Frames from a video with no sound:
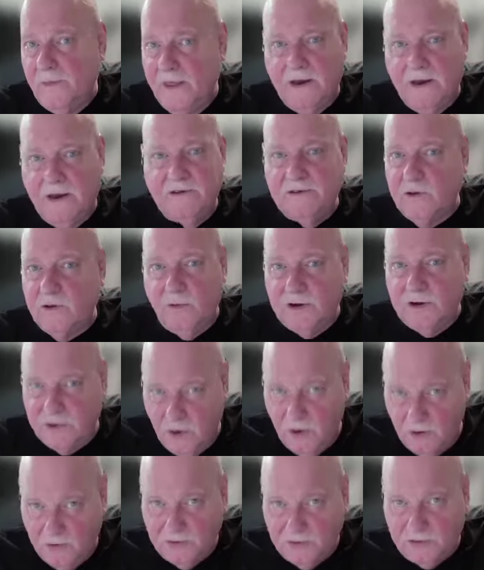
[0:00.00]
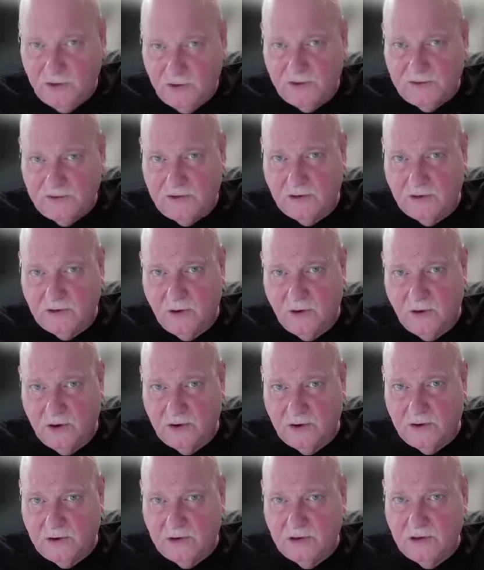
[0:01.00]
And that is that we don't trust the
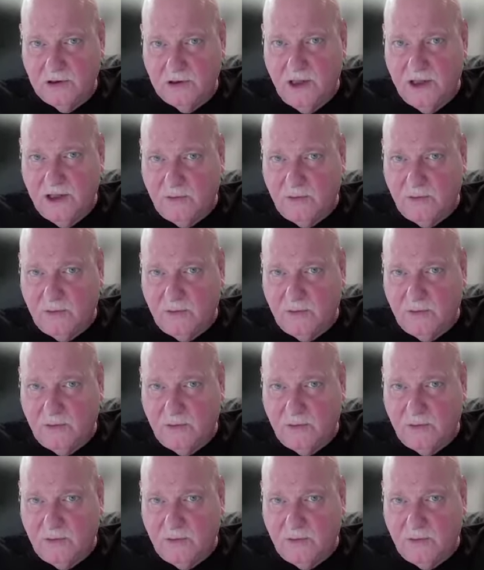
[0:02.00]
Lord.